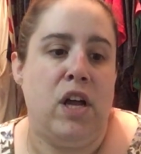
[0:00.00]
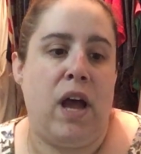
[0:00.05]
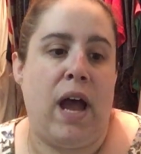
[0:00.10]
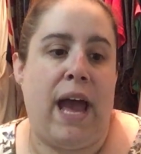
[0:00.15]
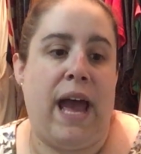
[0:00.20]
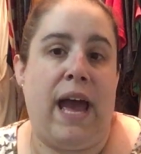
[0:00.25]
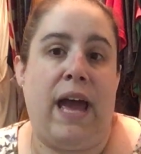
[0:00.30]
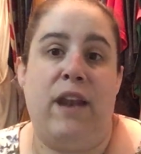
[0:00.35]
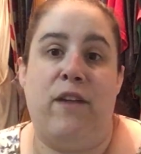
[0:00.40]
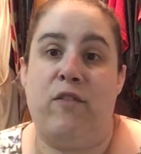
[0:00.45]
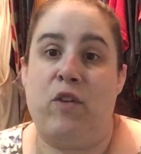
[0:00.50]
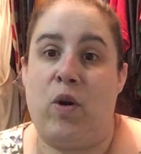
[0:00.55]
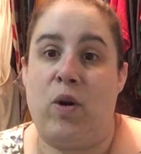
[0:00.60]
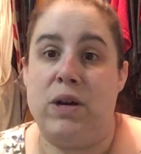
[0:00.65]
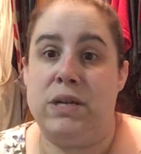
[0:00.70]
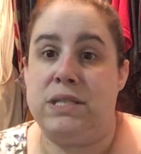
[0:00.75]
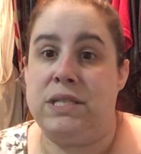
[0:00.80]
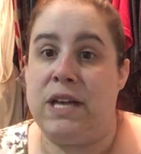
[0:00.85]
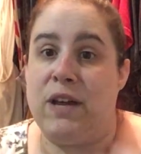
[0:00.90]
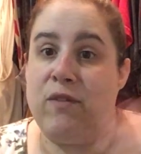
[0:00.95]
And of
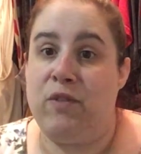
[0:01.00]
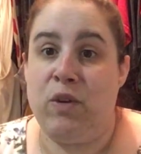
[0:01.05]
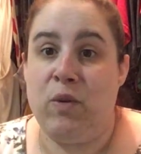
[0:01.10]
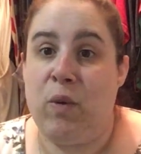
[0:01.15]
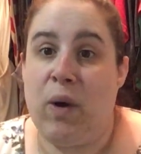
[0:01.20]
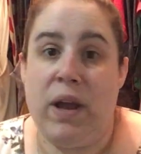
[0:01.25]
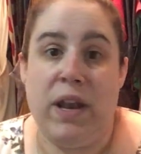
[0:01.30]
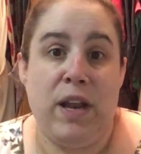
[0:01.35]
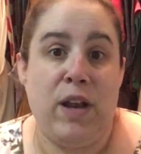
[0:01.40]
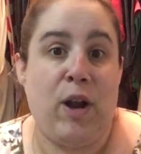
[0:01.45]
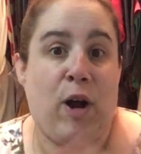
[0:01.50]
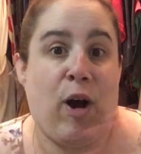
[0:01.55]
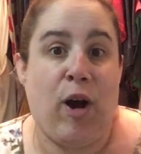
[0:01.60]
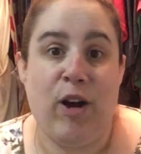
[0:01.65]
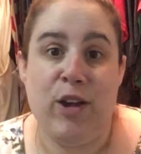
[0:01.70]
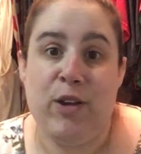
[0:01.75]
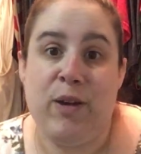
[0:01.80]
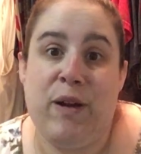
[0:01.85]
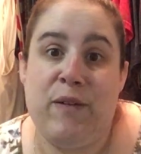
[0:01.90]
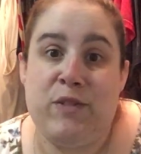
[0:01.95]
course, if you want it,
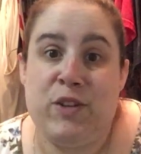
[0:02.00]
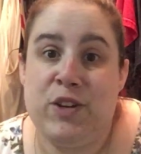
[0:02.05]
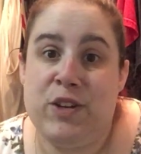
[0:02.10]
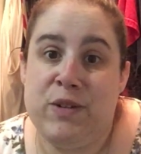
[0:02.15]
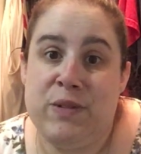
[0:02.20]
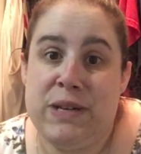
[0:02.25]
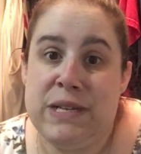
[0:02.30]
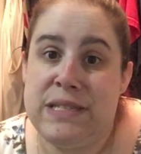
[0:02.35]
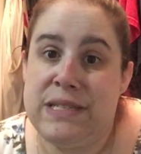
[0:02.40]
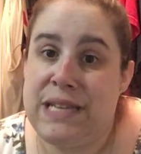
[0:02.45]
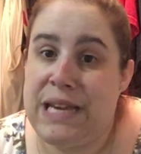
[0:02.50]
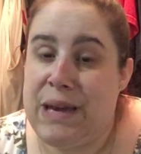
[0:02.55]
all you have to do is